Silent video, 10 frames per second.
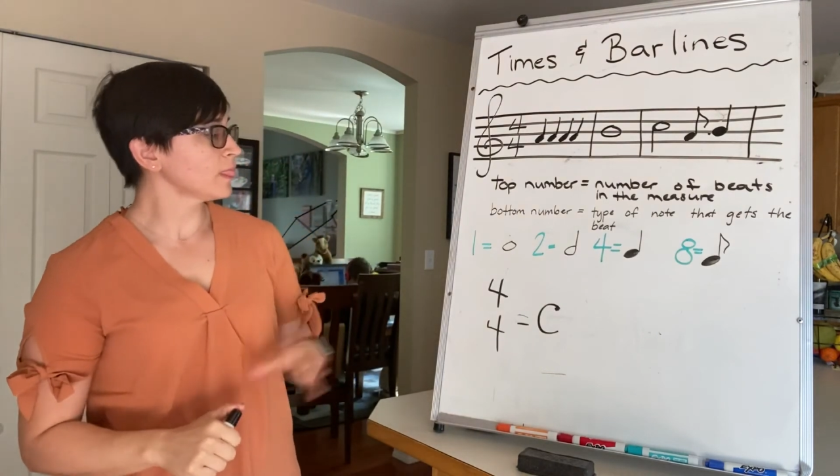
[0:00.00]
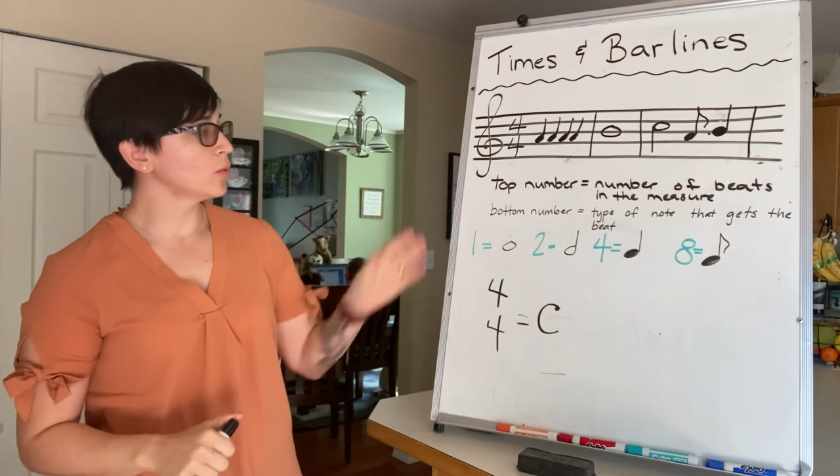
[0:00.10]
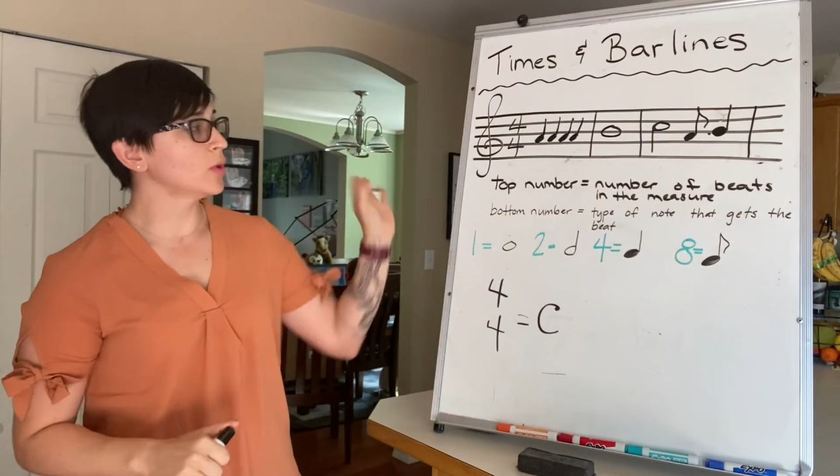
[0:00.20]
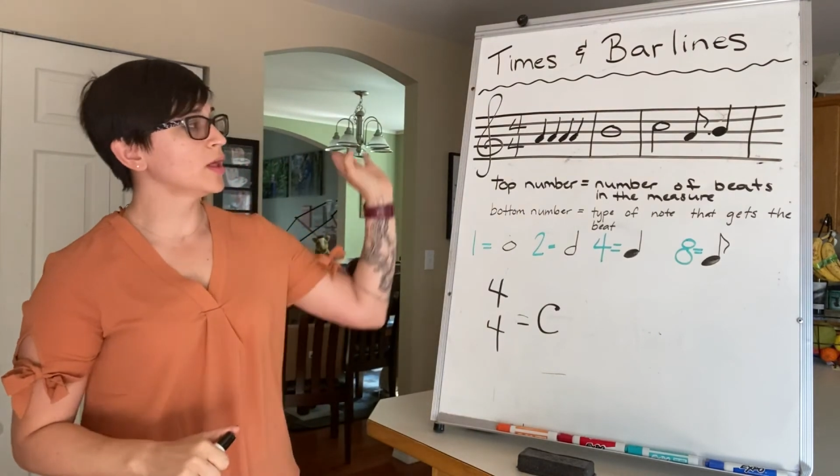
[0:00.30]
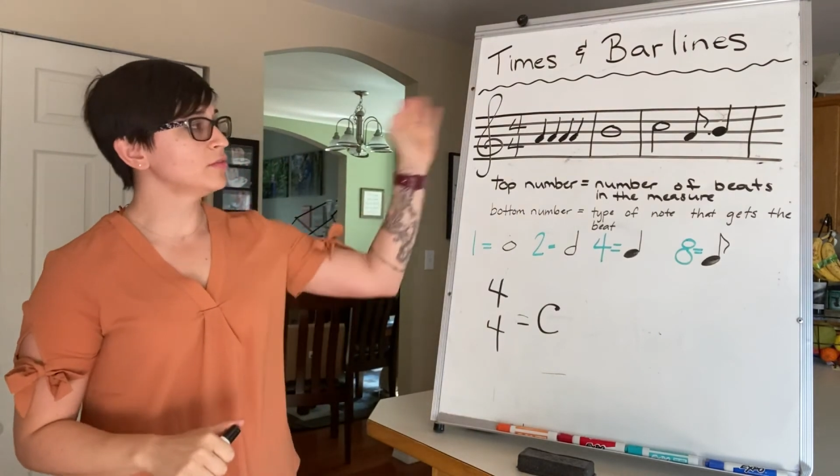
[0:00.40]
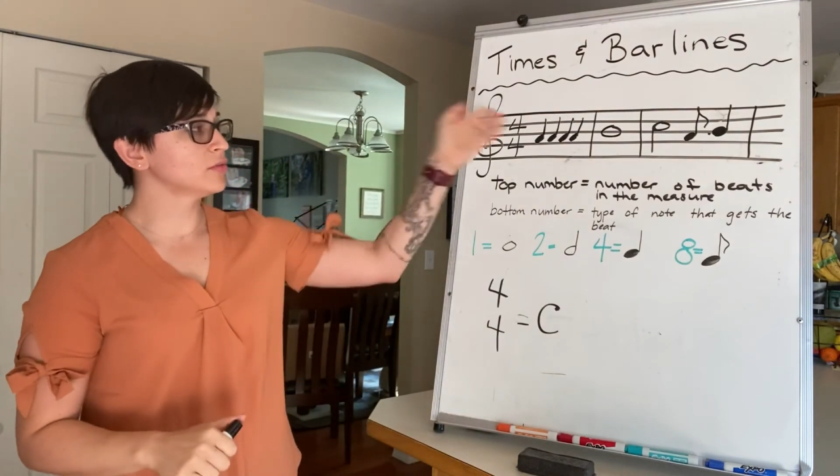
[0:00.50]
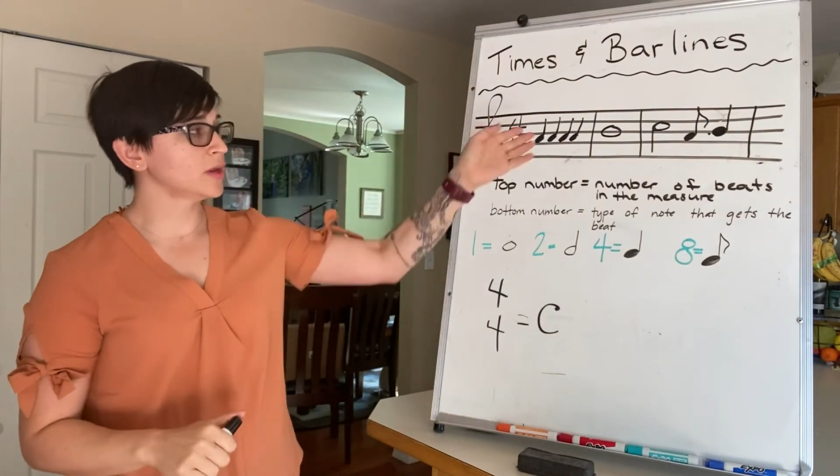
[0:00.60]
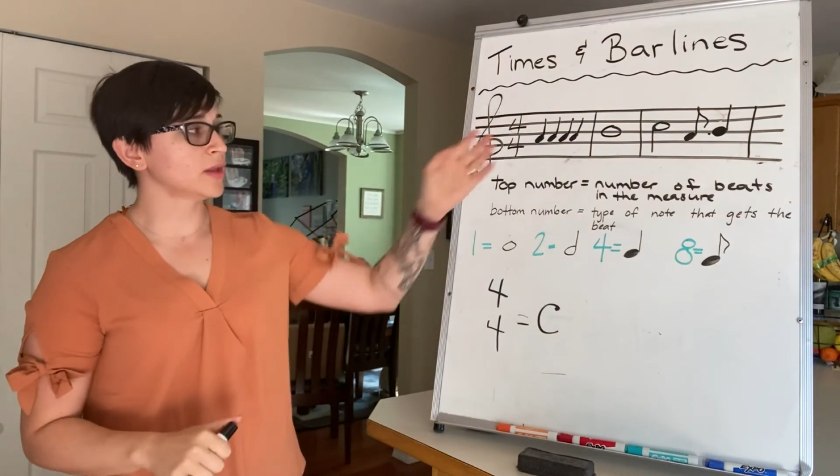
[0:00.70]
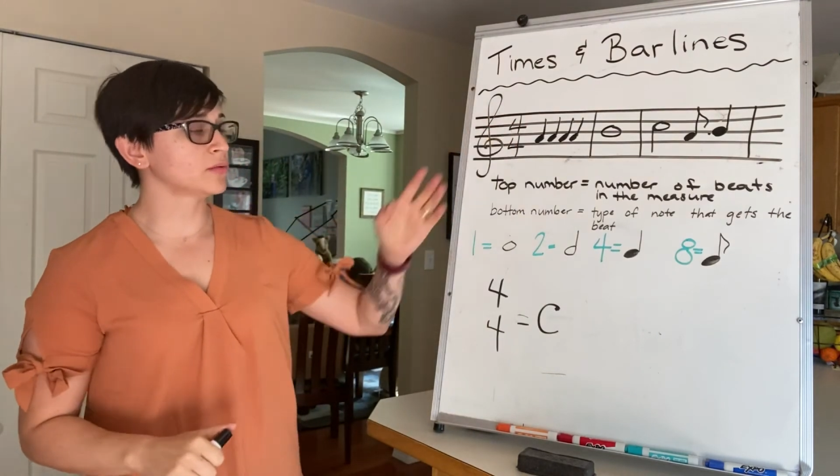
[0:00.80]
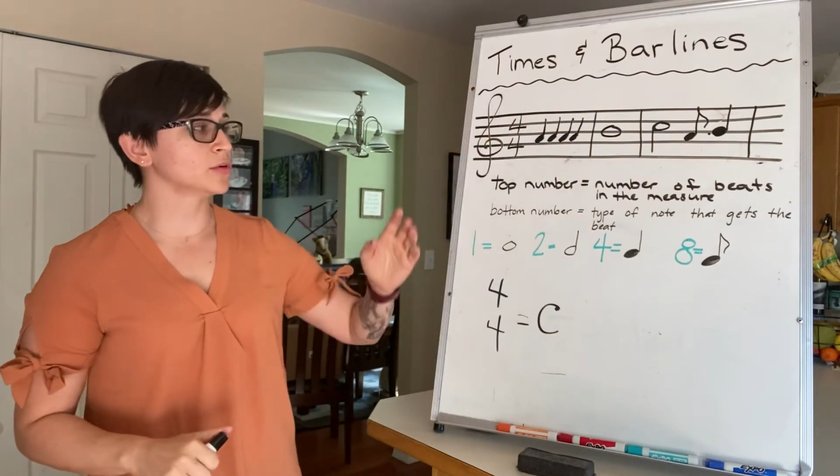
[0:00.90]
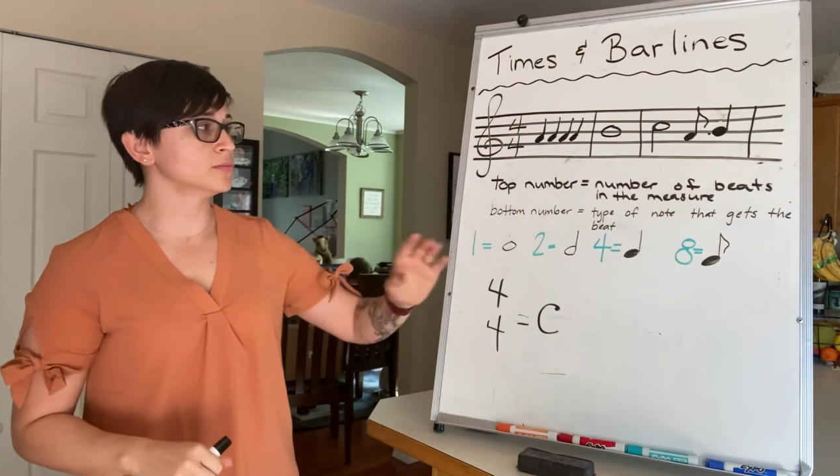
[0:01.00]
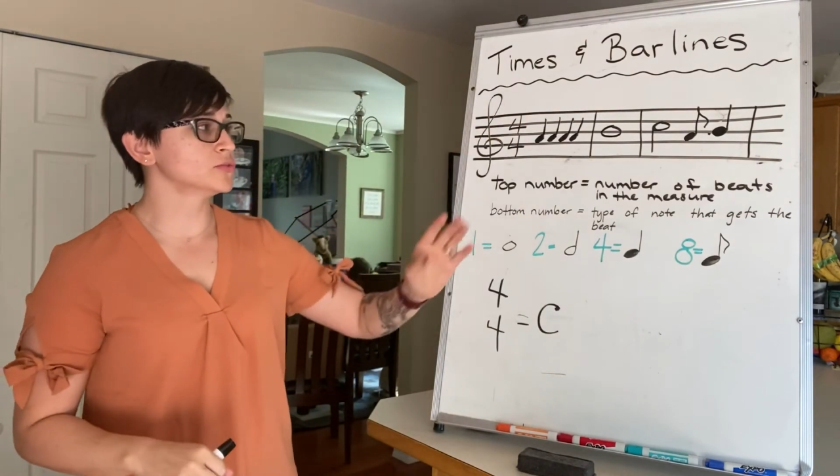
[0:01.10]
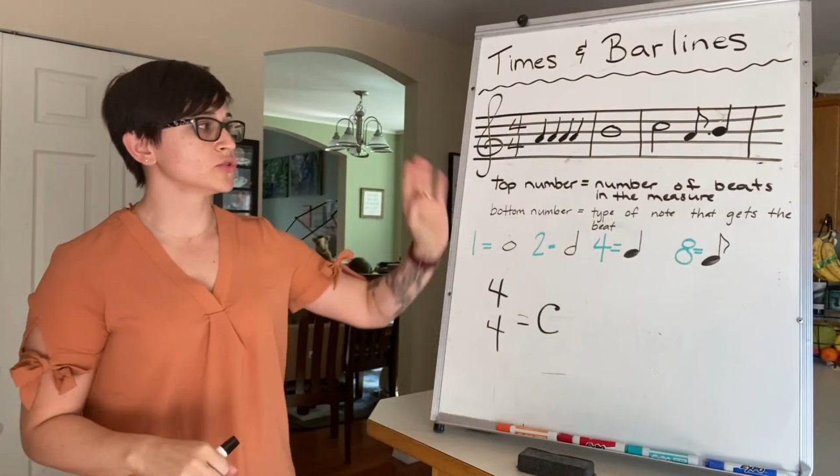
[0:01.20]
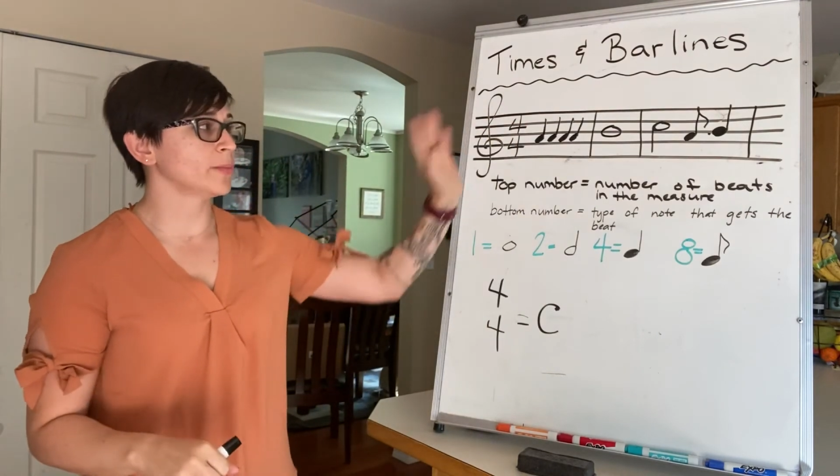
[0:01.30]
Well, I've run out of room, so I'm